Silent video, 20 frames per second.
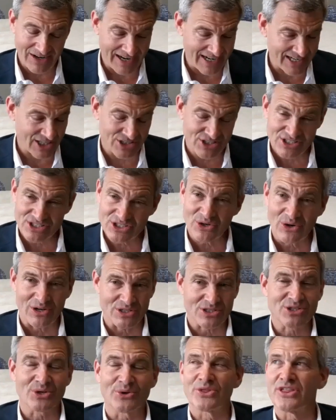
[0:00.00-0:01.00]
I, I just
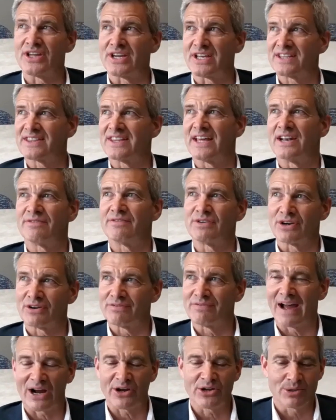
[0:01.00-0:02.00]
also think that if
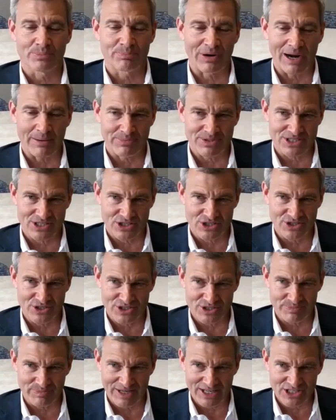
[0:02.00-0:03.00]
your value
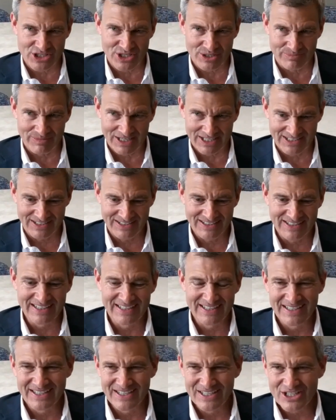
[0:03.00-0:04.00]
proposition is managing money,
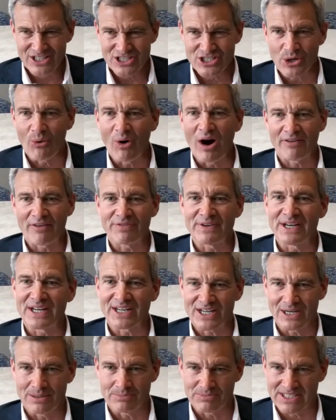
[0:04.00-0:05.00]
so often
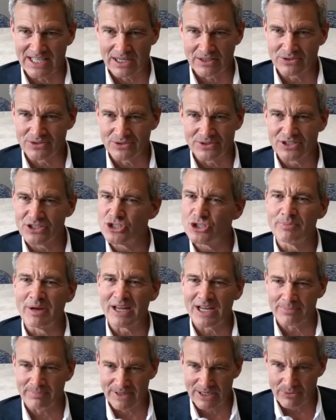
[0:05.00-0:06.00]
it comes down to, did you
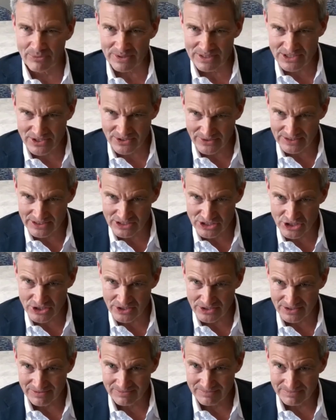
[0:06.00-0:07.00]
make me a return
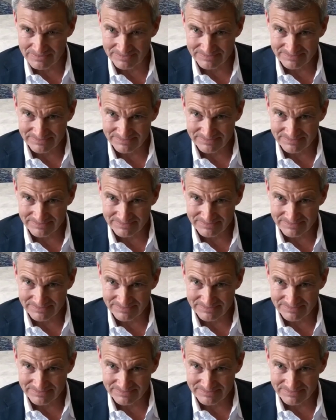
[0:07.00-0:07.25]
this year?